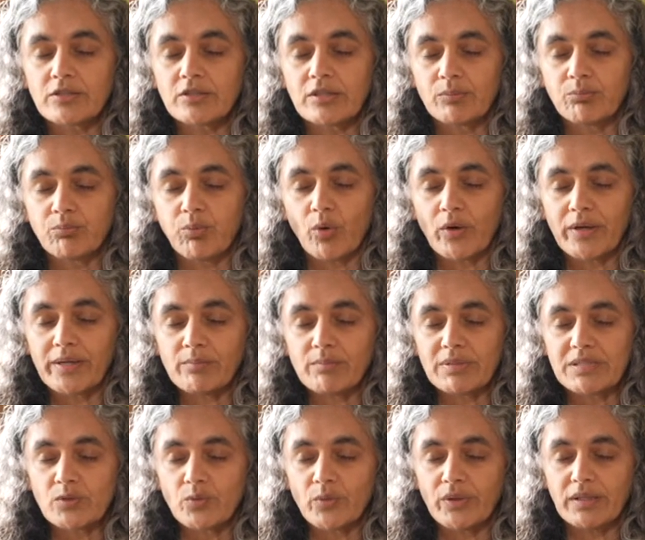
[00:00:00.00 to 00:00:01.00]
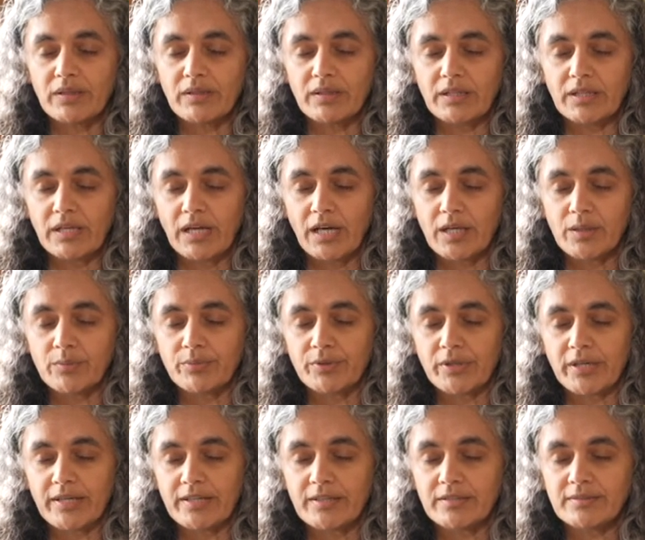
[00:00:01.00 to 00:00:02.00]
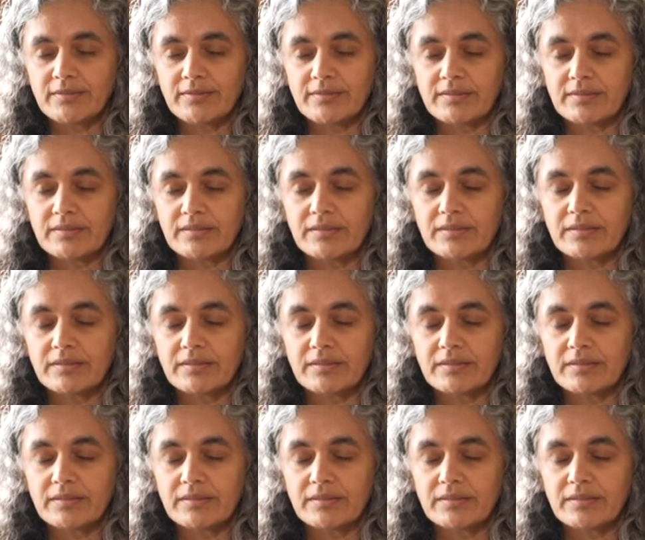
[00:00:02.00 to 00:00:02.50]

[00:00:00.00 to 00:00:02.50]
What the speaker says: to the point between the eyebrows